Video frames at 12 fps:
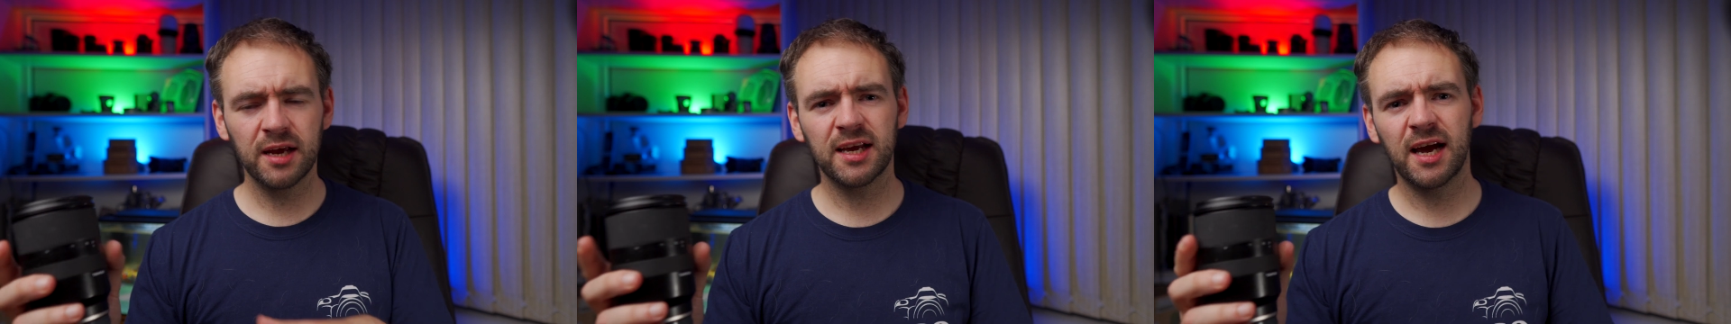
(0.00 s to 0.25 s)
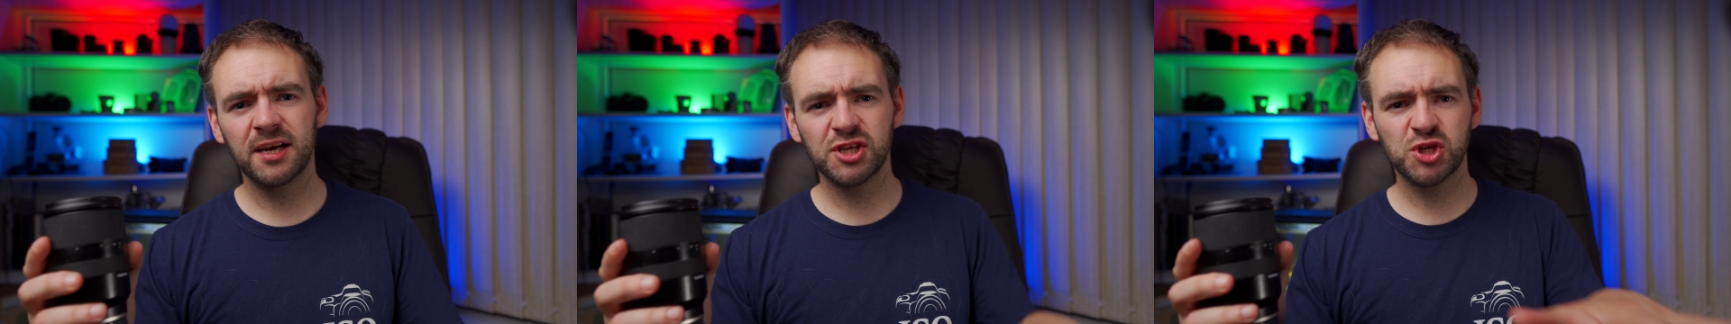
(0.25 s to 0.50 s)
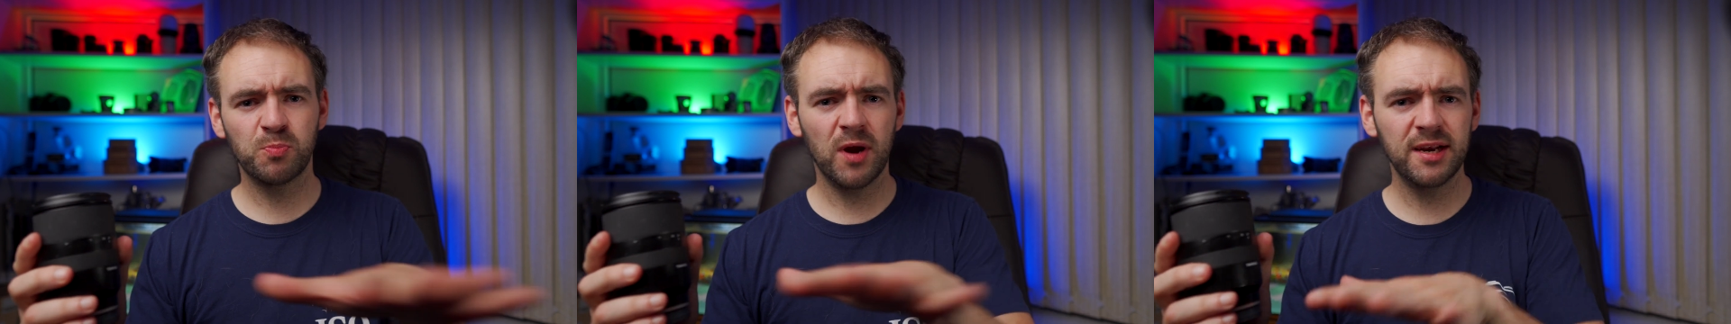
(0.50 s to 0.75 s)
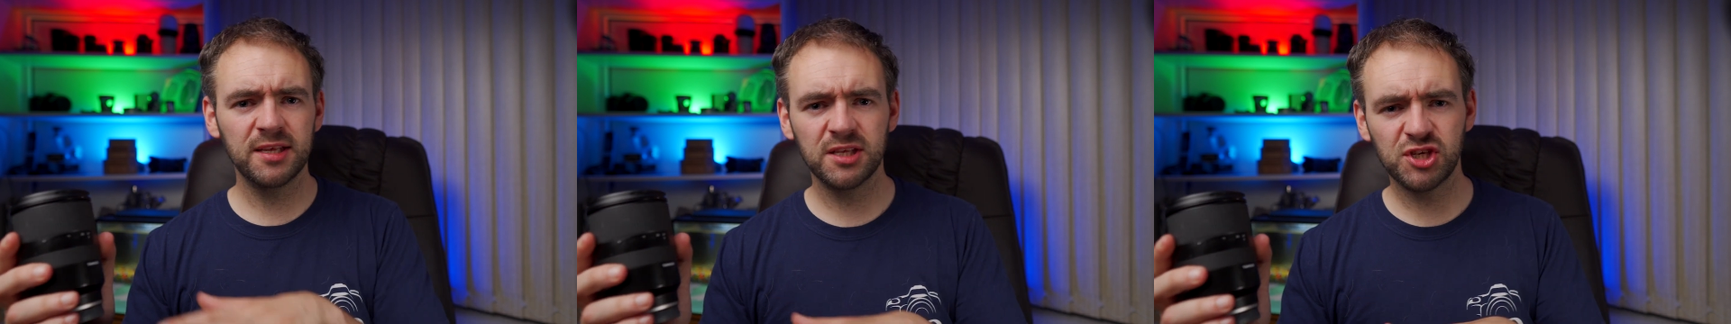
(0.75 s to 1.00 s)
and are kind of
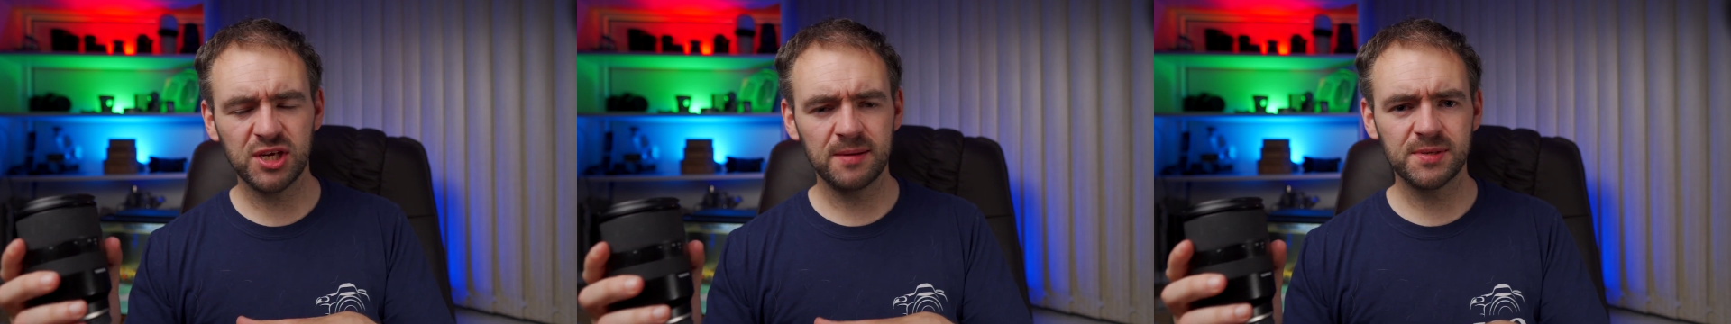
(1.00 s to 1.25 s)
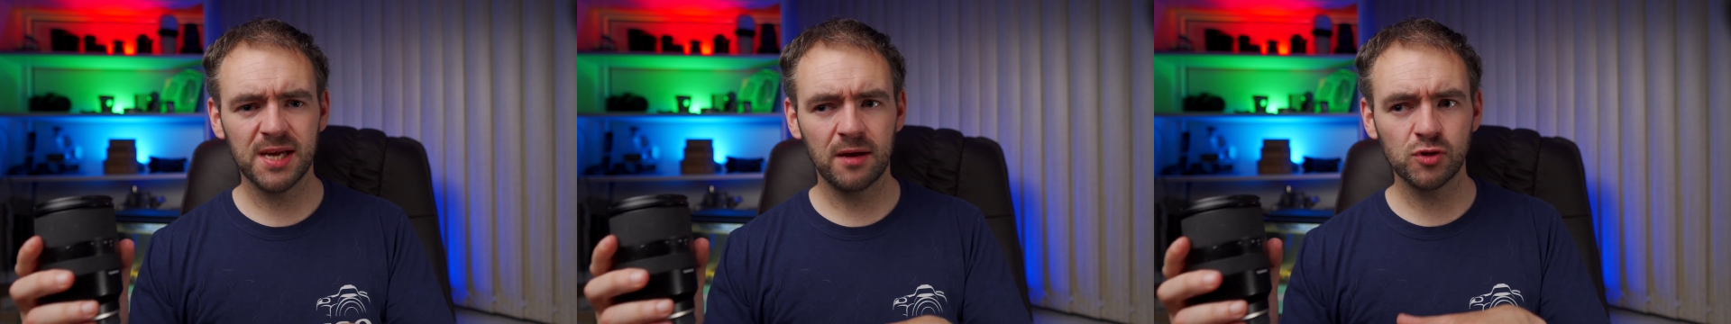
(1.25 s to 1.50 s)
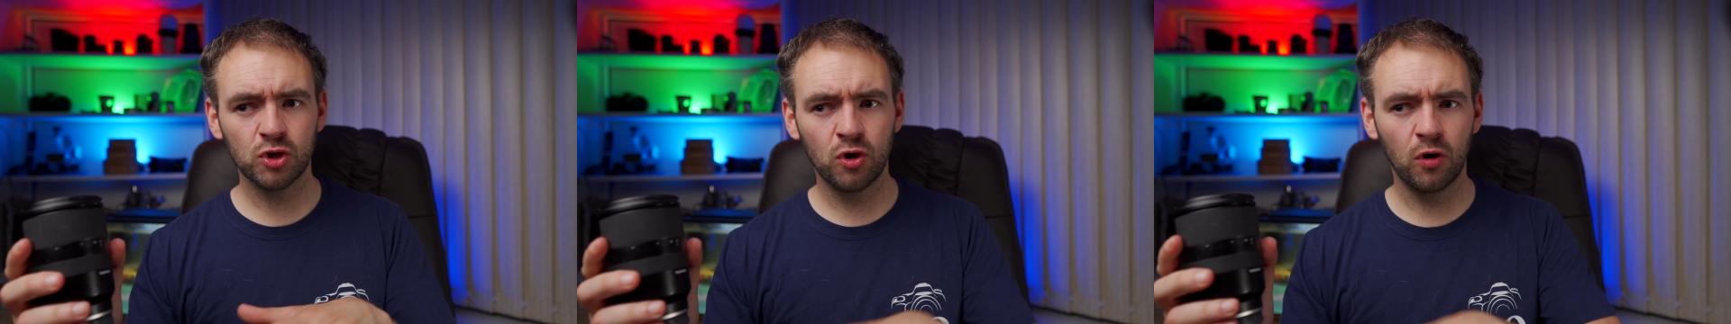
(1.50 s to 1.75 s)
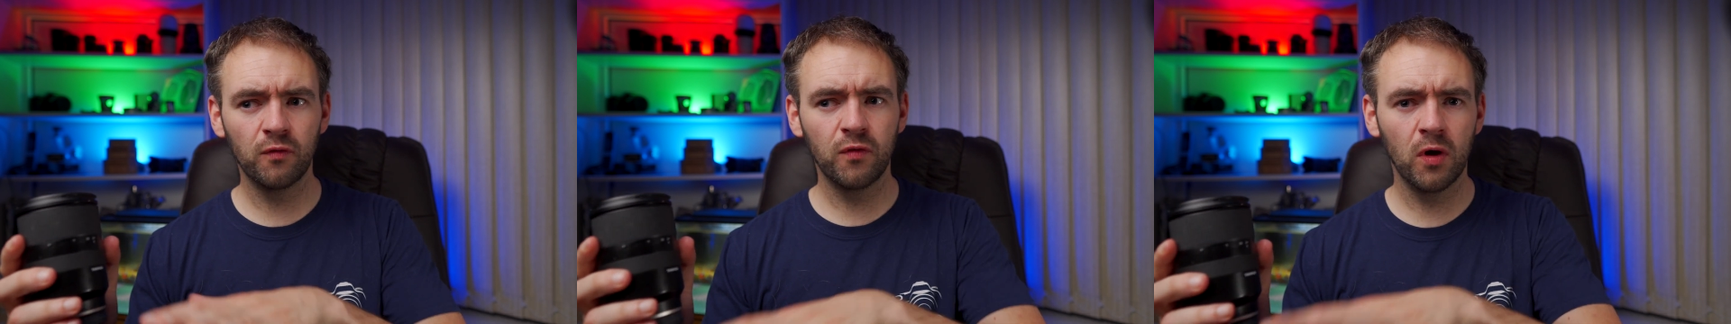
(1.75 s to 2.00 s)
spreading the chips out to
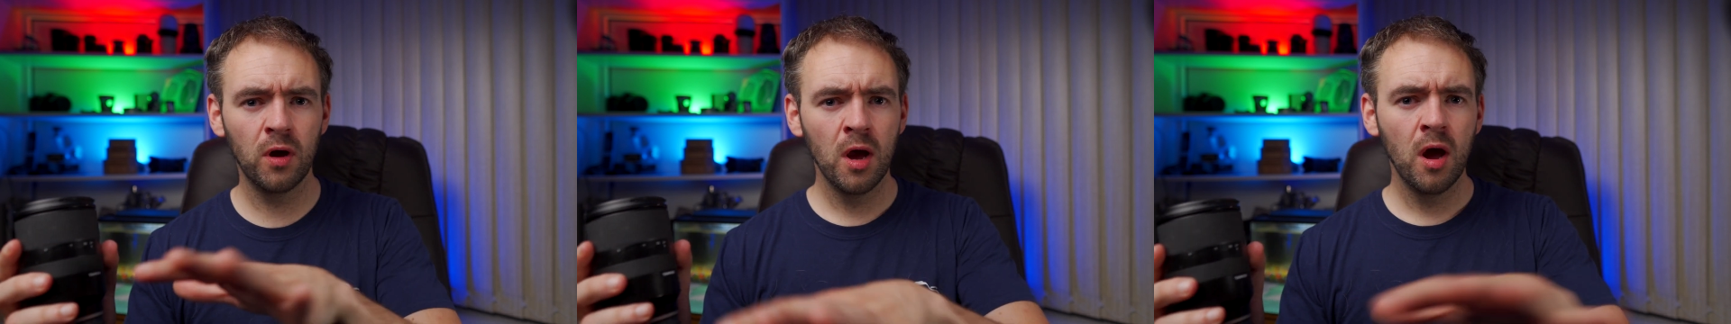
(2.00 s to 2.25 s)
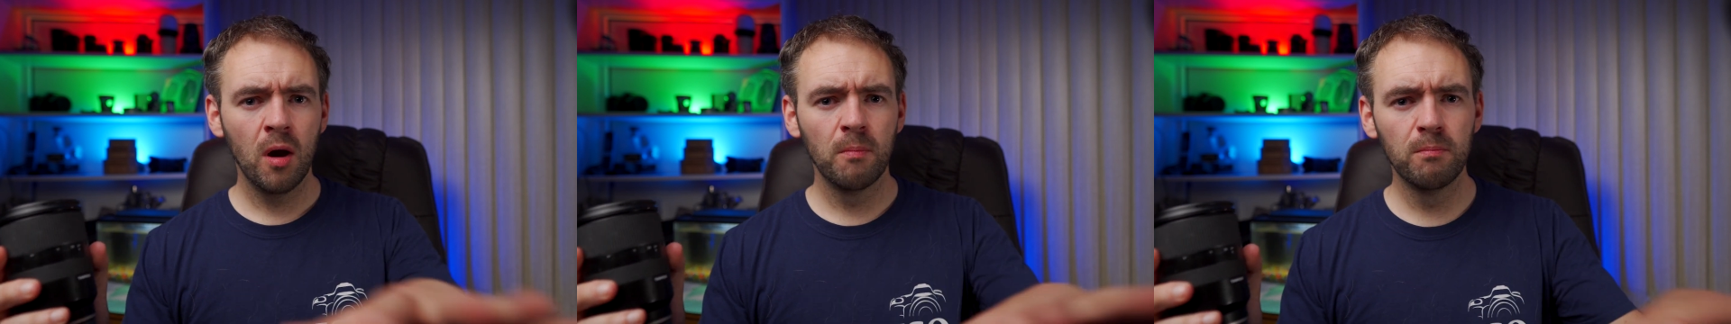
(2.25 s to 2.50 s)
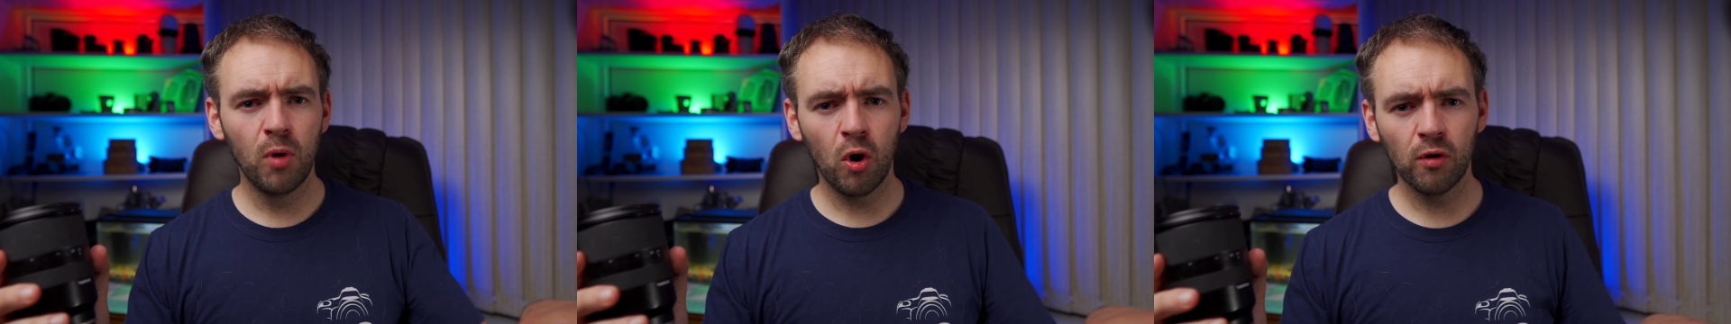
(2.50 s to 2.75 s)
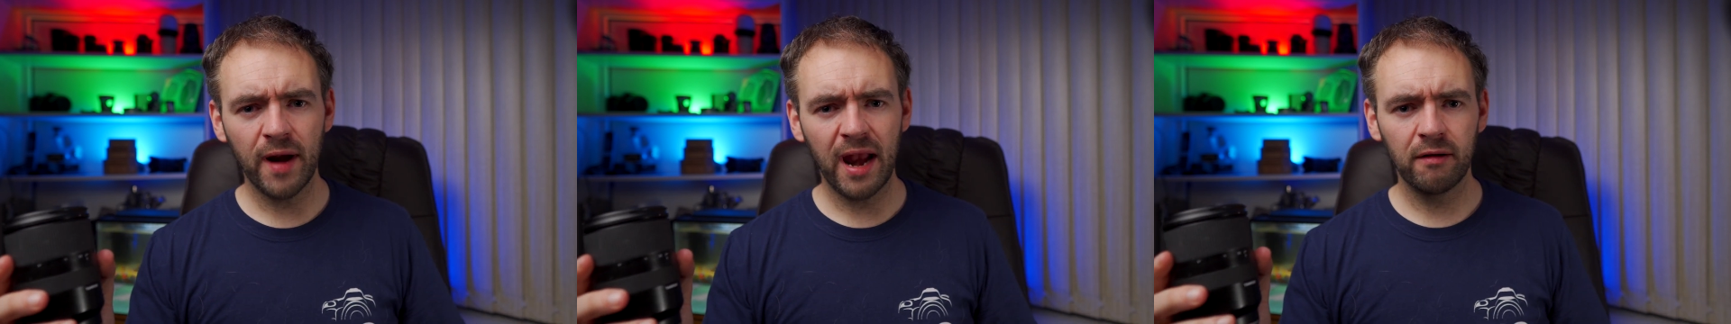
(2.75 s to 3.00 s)
cover
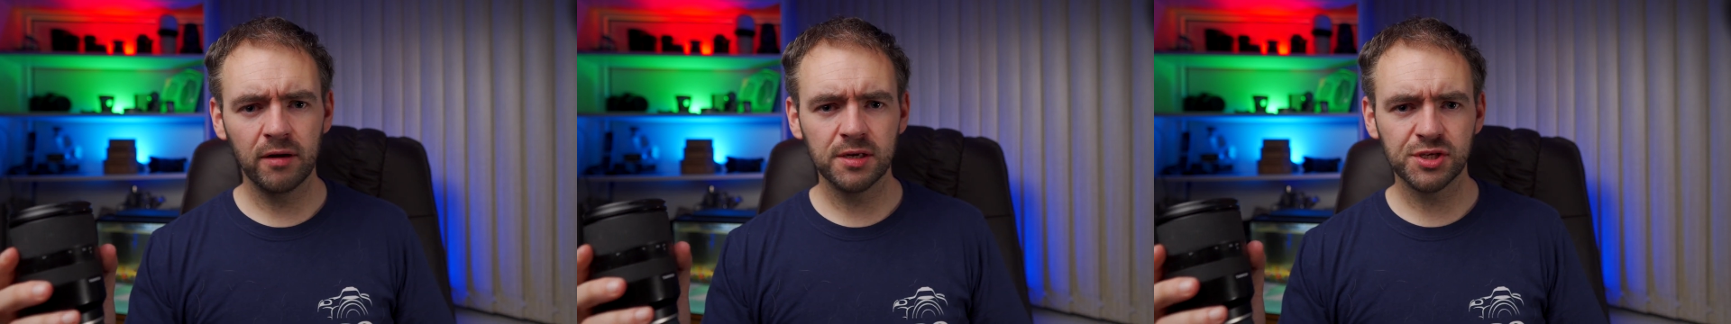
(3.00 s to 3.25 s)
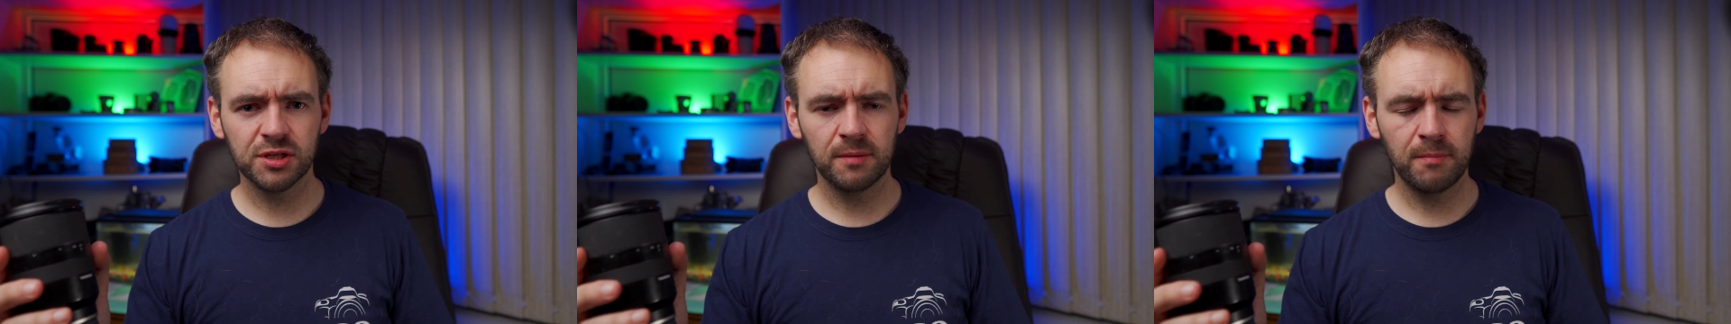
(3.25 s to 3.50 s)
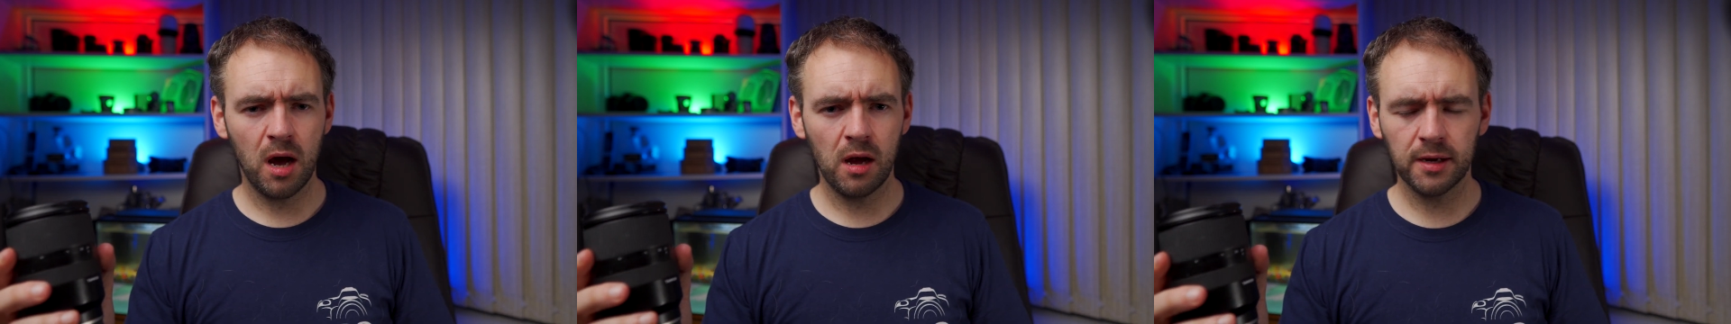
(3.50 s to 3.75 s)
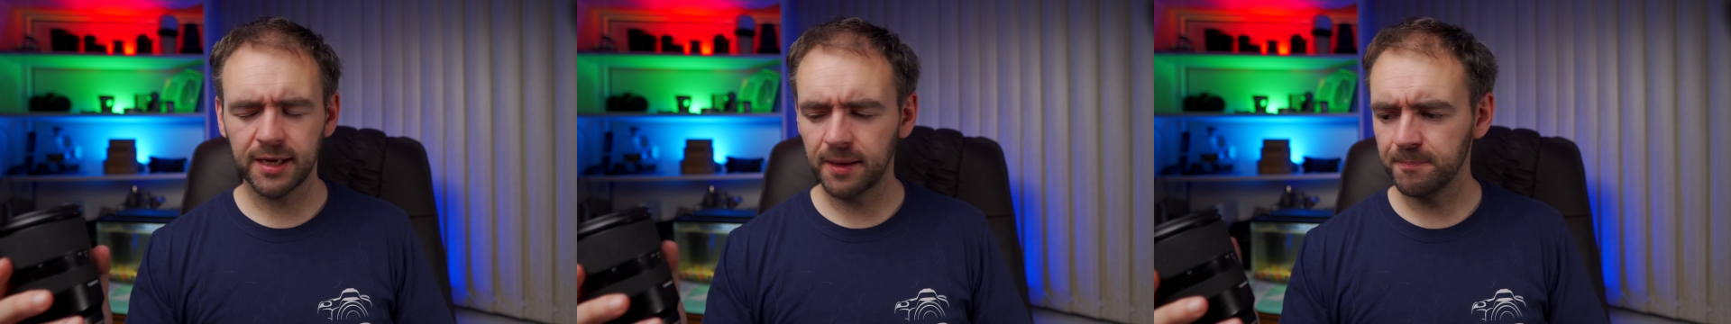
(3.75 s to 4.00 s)
more areas of the
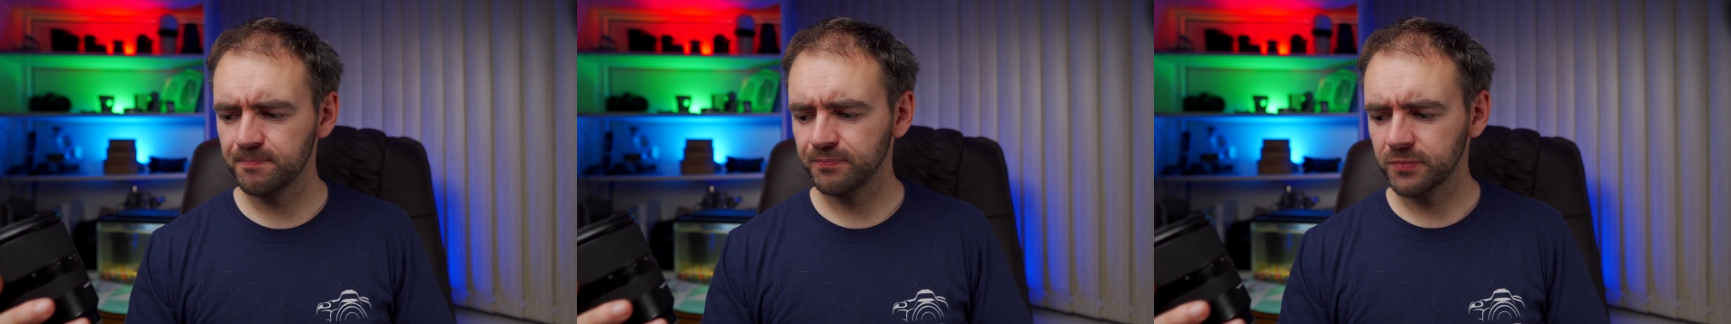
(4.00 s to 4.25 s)
market.